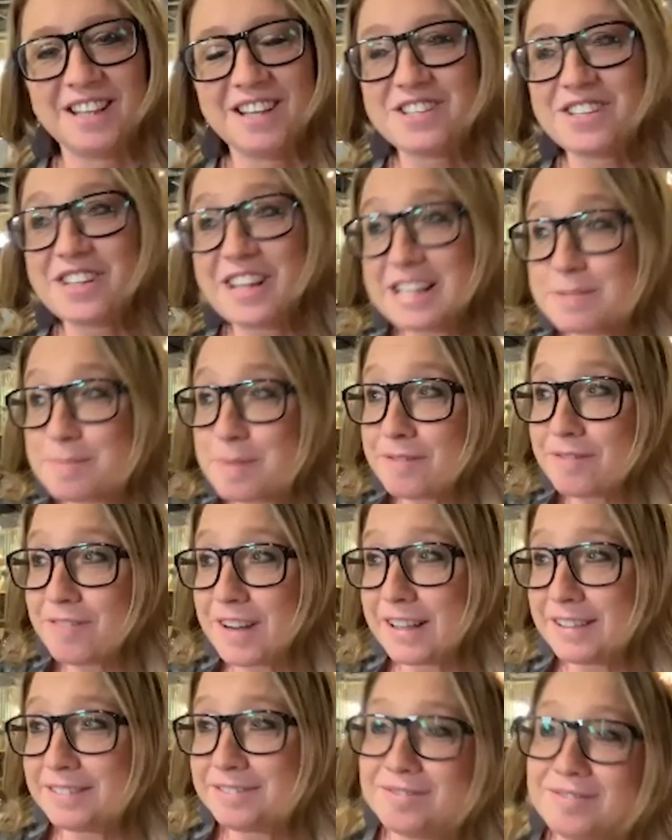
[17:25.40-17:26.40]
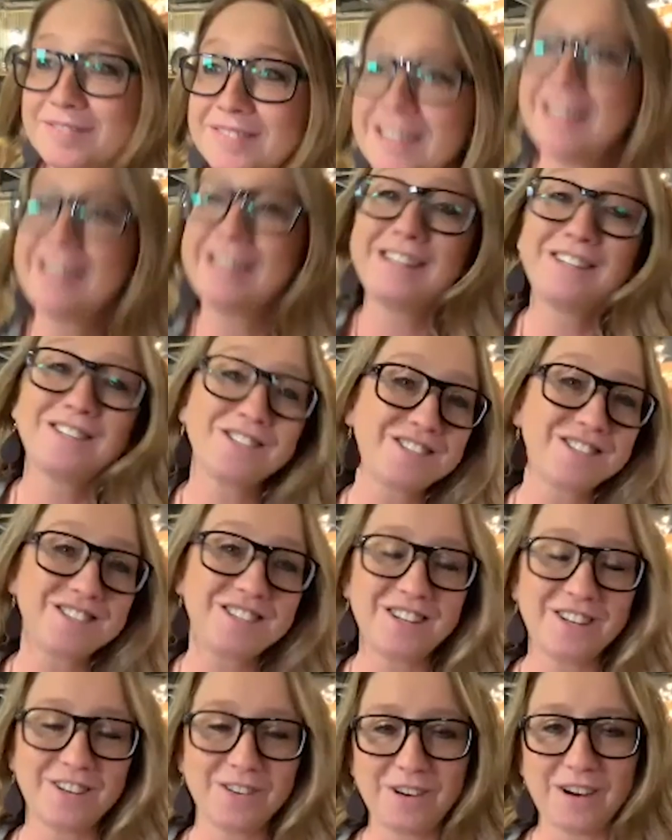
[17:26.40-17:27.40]
So that's been fun. And then just,
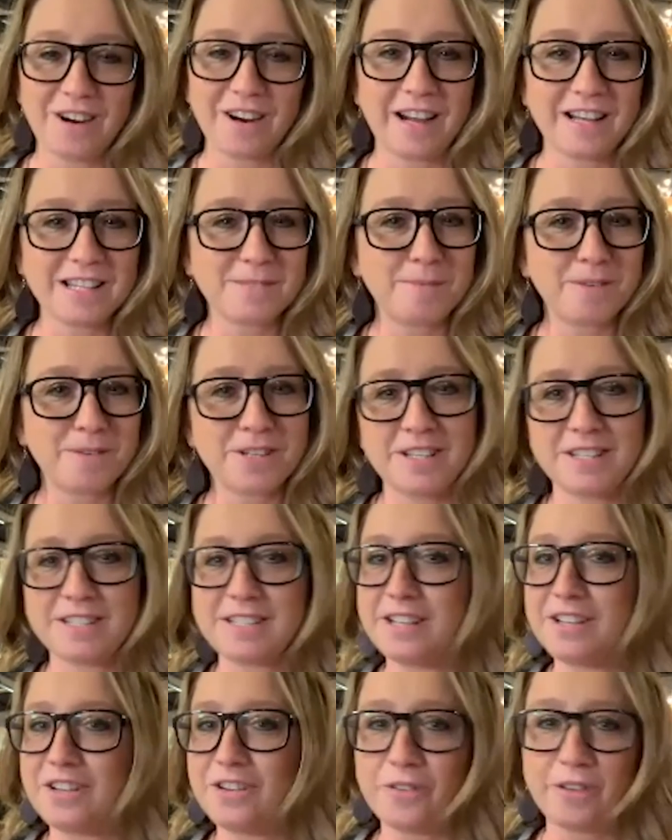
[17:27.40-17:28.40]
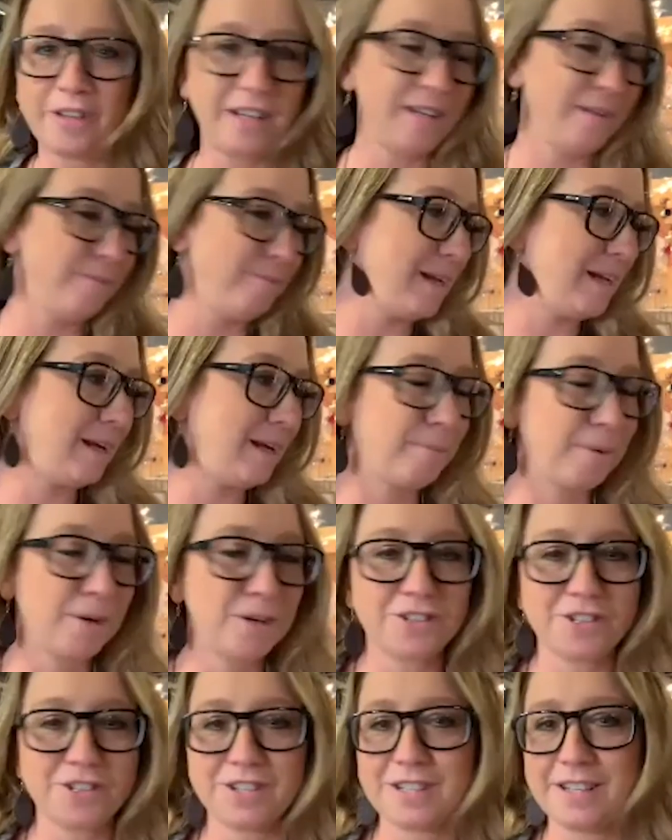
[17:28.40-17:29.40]
you know, our customers continually making
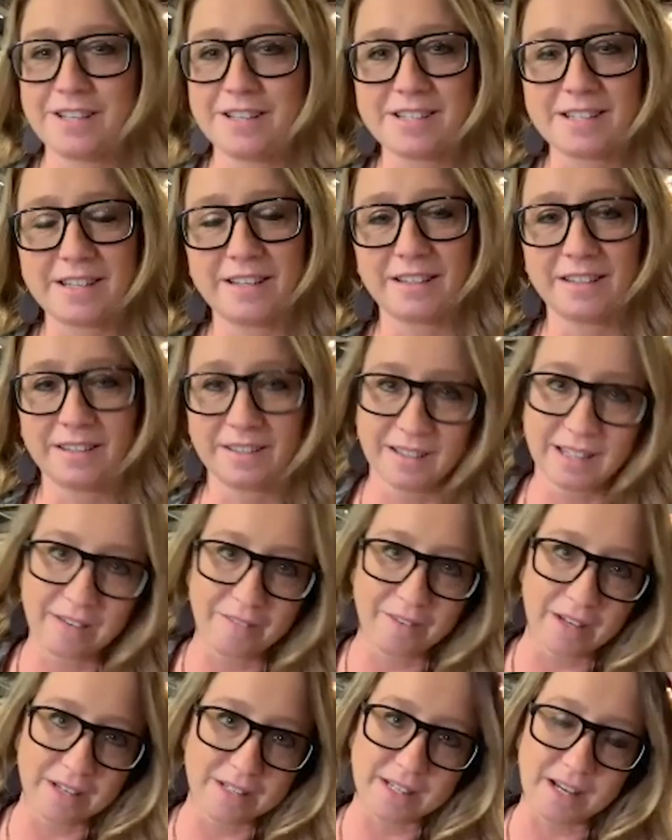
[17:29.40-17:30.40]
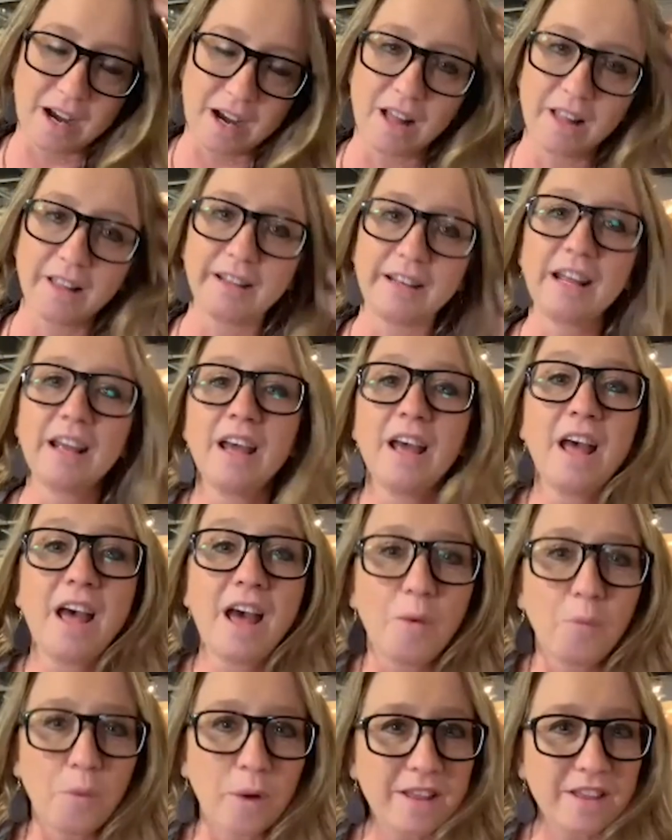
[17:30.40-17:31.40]
purchases and giving us a call. And
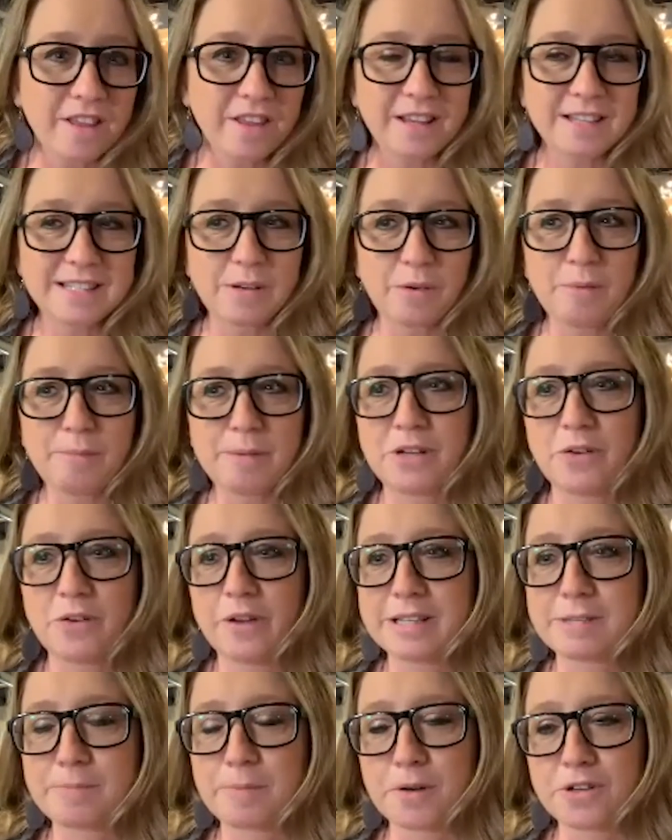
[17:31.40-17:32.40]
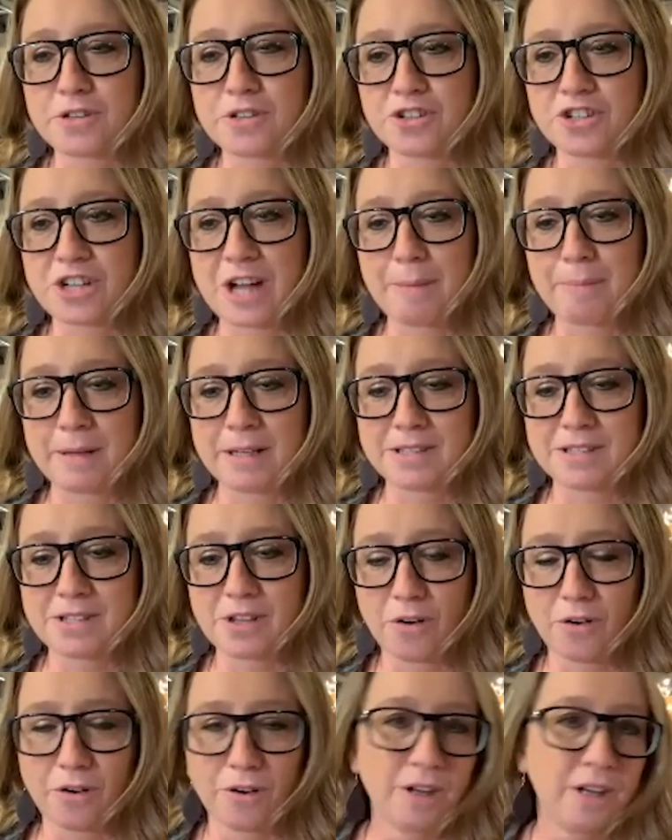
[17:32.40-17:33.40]
one of the things that we've been doing is personal shopping.
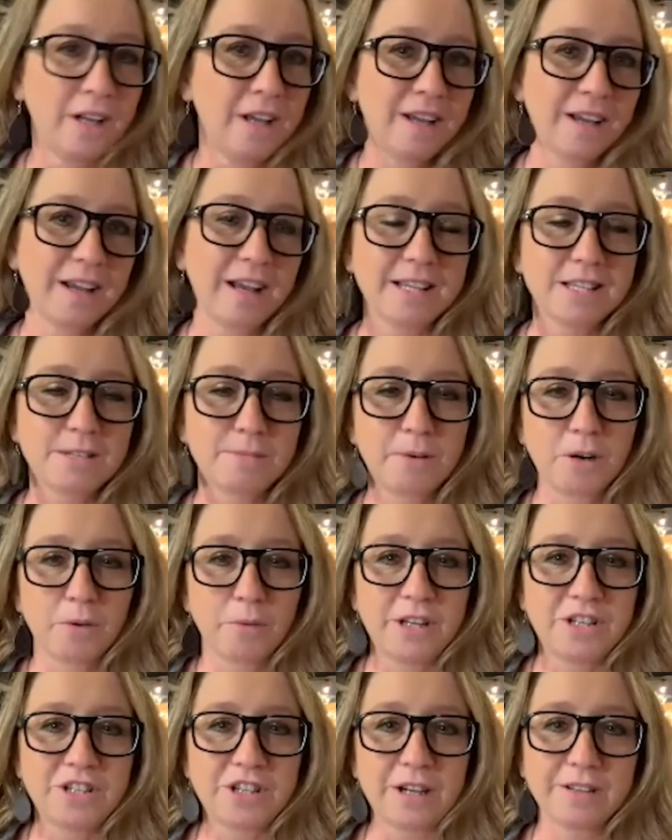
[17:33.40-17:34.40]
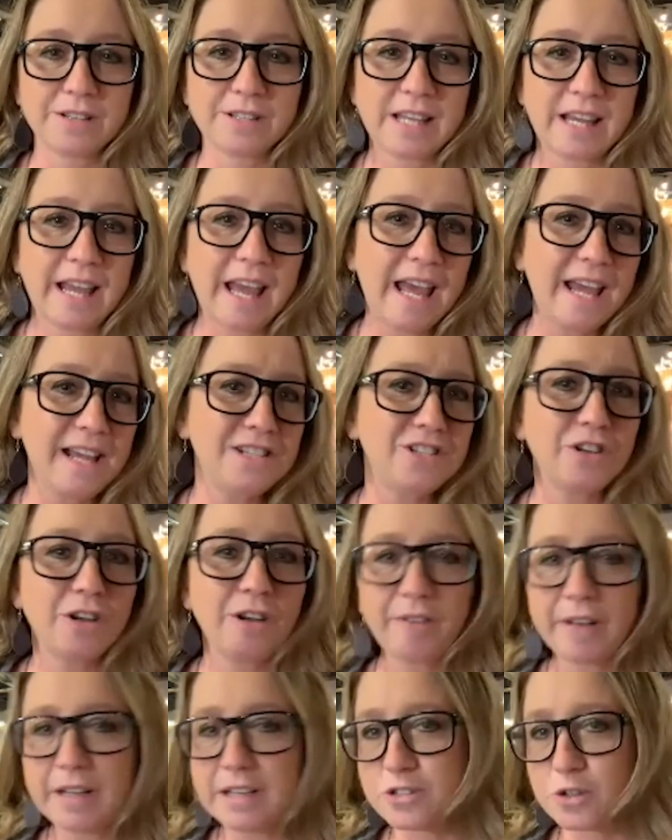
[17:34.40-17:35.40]
So customer will reach out and say, hey, do you have
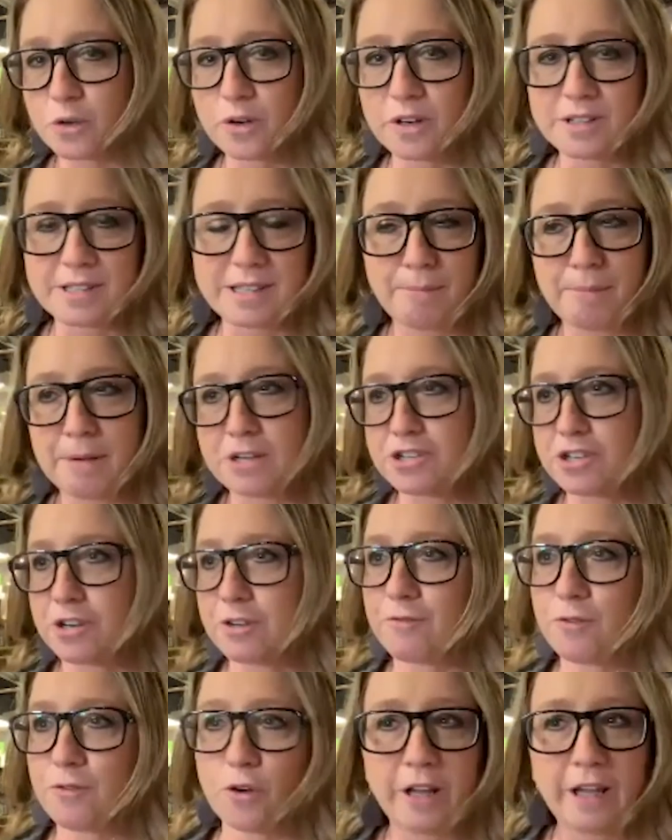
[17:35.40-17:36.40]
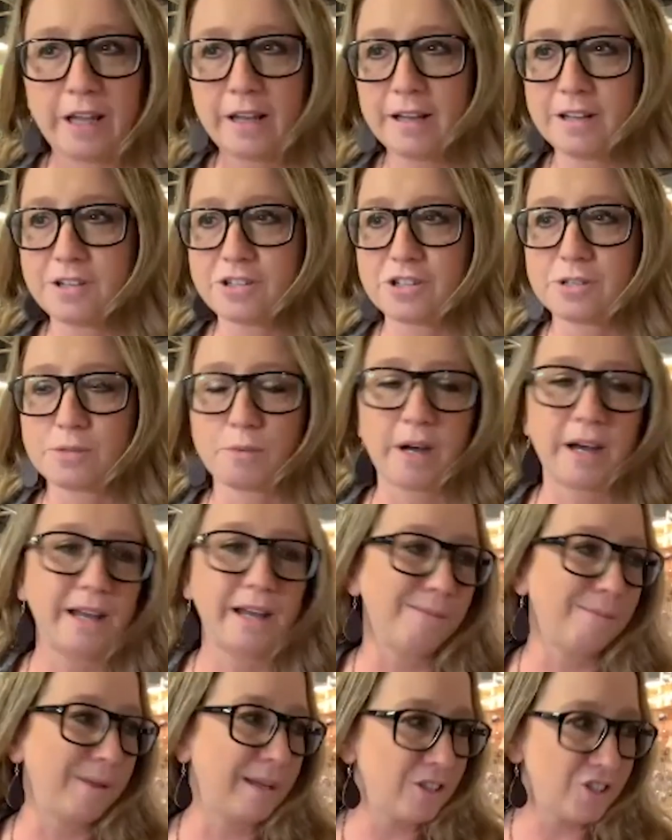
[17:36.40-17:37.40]
any doors that measure 48 inches wide?
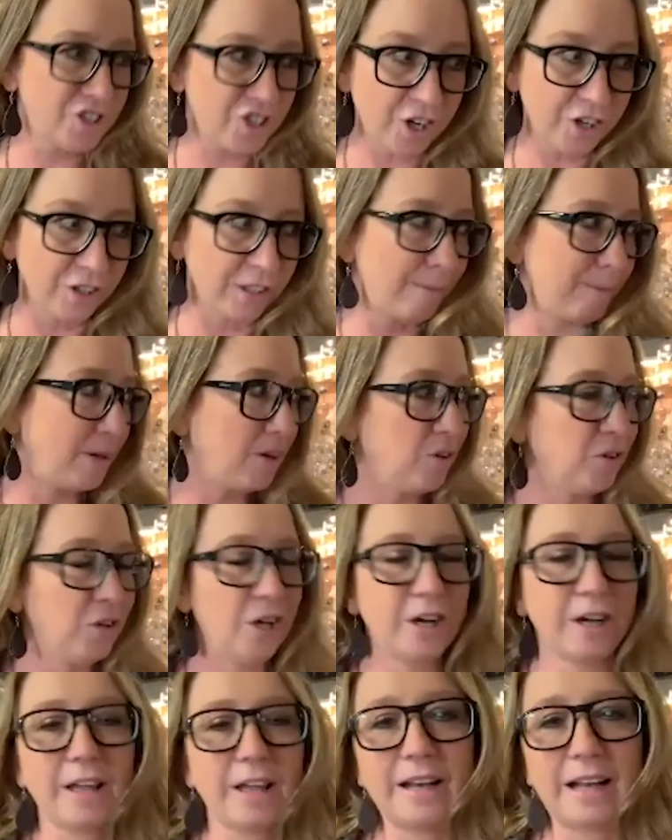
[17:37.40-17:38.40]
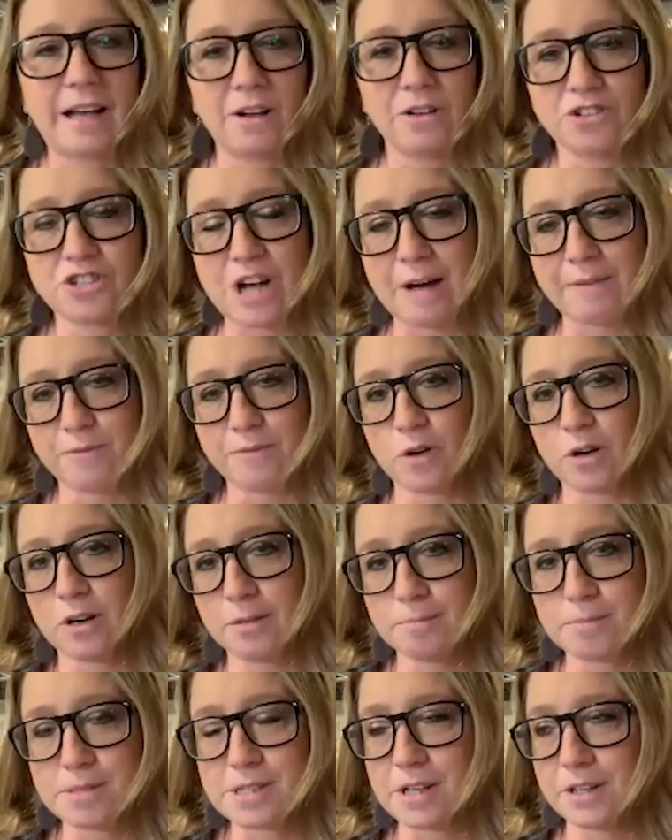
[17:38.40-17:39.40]
I'm like, sure, let me go look, and I'll shop for them.
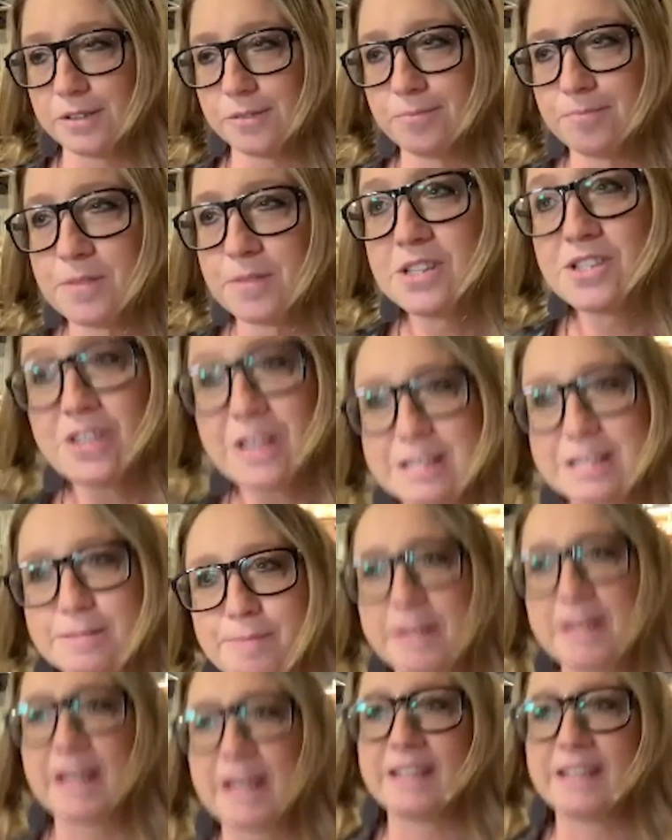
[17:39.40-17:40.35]
So that's been nice.